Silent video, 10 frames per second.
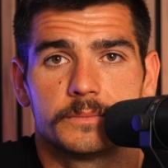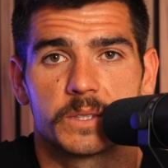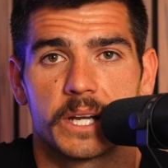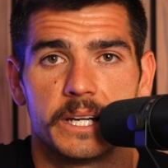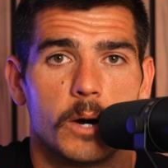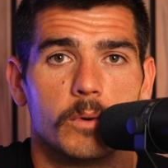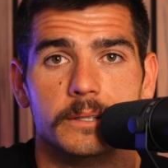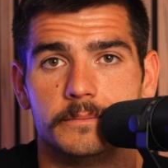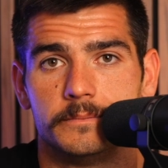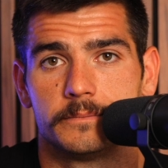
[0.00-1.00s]
Okay, now
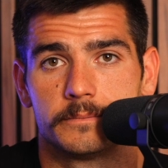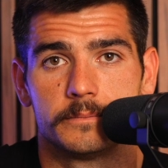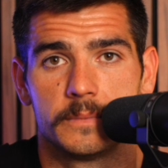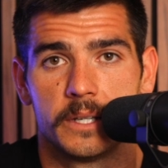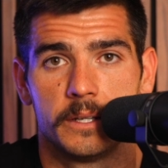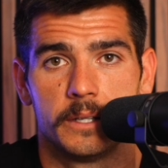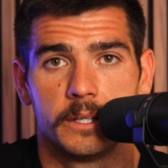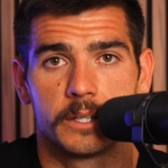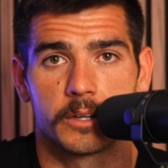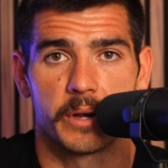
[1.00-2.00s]
what?
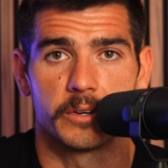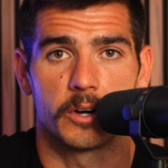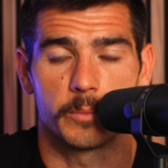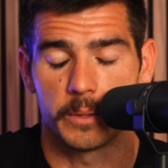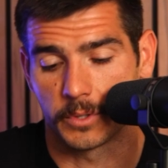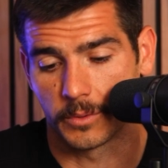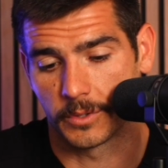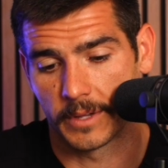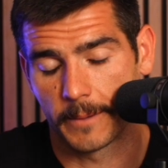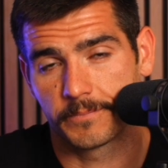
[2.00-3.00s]
Compared to our people don't
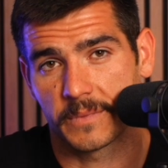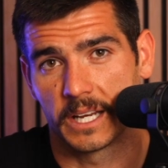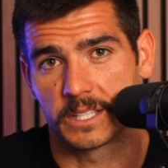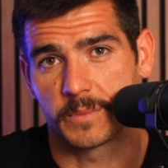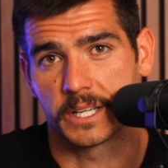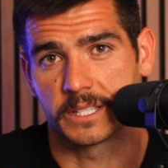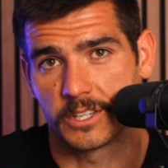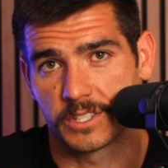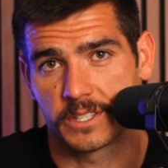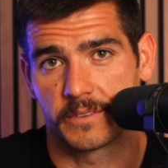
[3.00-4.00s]
do that. And it's because they
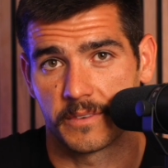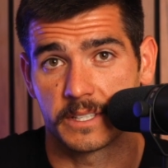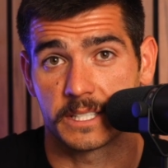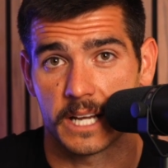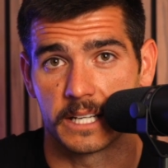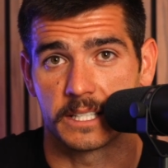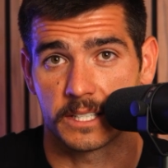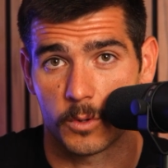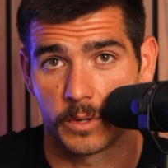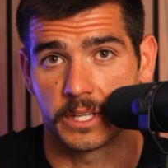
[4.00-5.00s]
just decided
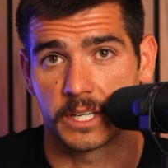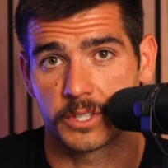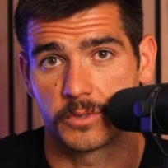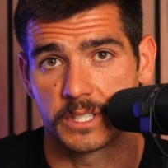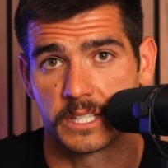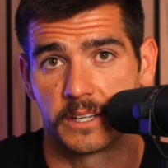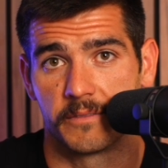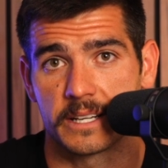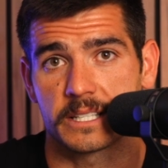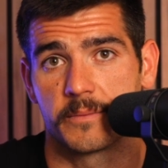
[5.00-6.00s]
to quit the excuses and
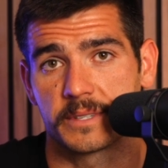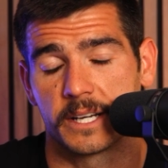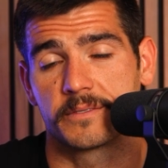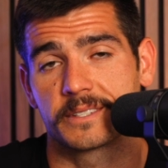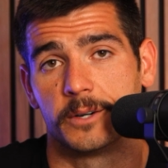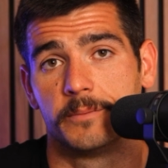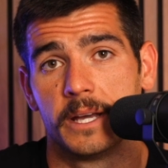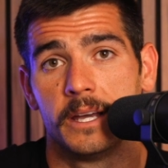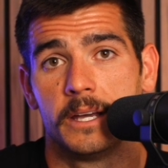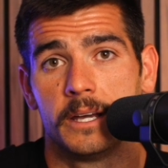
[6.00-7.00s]
invest in themselves. So
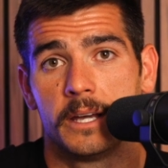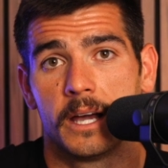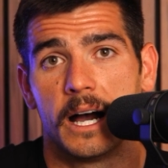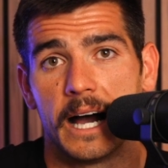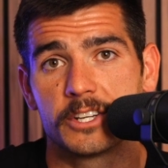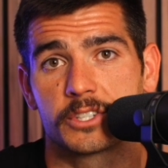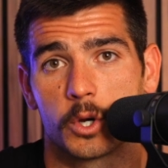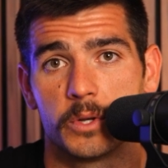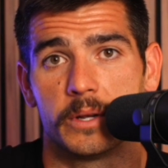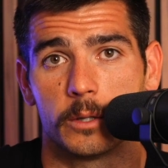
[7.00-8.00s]
I just
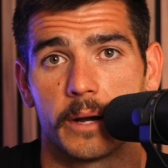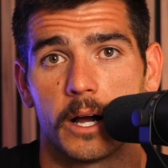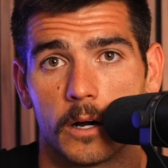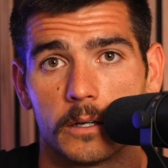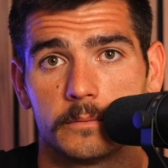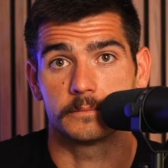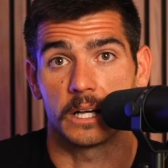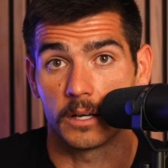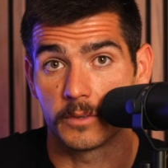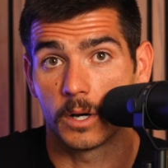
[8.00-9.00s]
hope you hear my heart. I
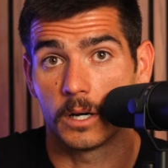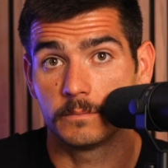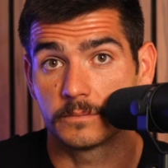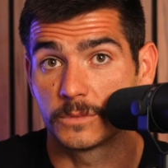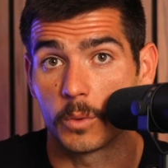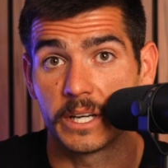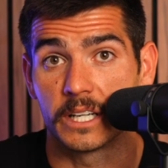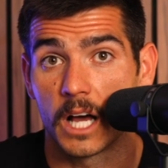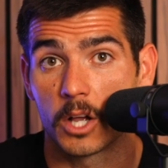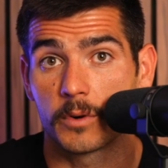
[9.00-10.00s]
love you all. Don't need a
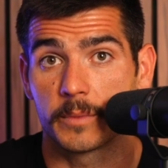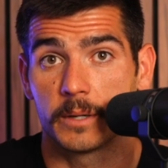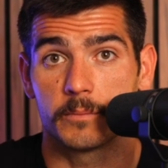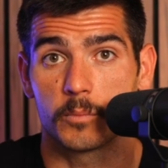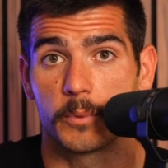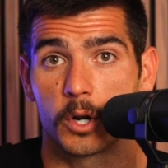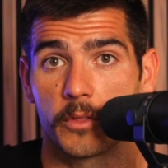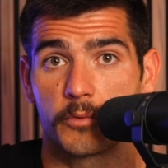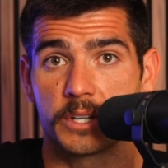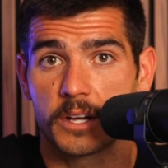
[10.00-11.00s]
dollar from you. Put all
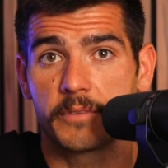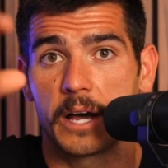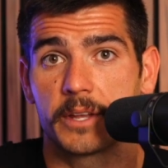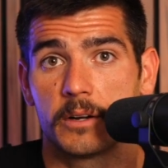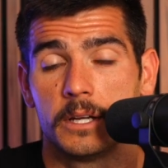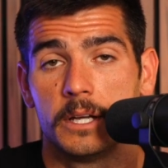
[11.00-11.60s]
the free stuff out there.